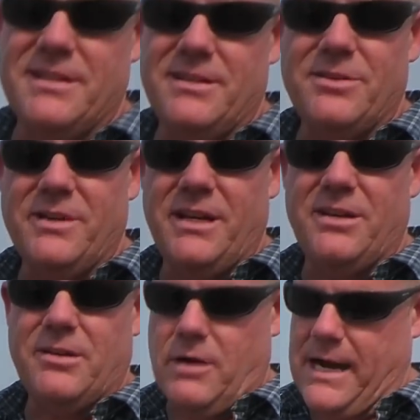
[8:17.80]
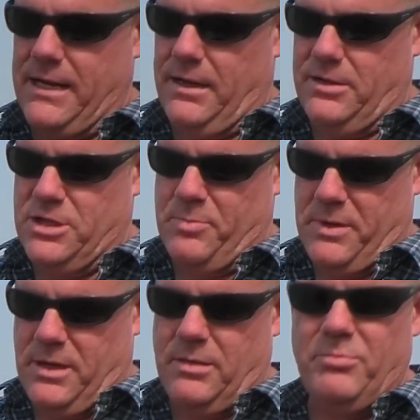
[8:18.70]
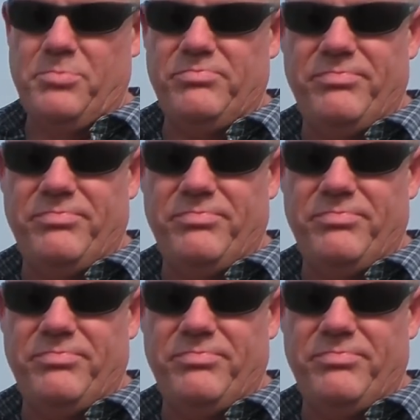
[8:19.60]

didn't do any cracking, chipping,